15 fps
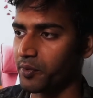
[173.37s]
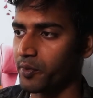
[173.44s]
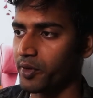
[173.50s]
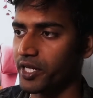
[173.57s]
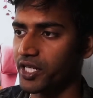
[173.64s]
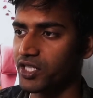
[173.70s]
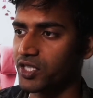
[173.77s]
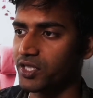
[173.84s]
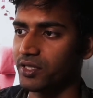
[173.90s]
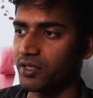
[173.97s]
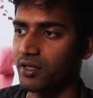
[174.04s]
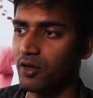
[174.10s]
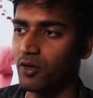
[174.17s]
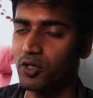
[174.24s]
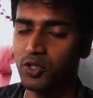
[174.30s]
which
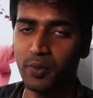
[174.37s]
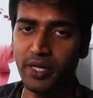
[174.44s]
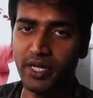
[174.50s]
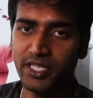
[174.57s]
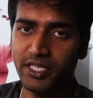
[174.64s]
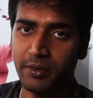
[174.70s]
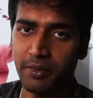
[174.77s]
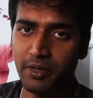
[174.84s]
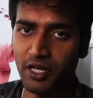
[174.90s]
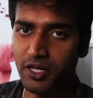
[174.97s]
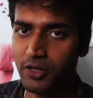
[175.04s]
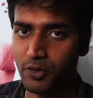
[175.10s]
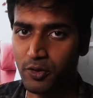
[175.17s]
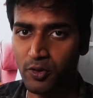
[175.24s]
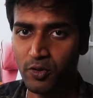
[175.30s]
looks very
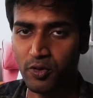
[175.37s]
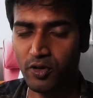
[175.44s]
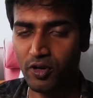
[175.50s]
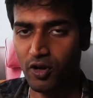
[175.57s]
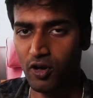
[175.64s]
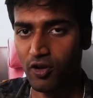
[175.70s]
similar to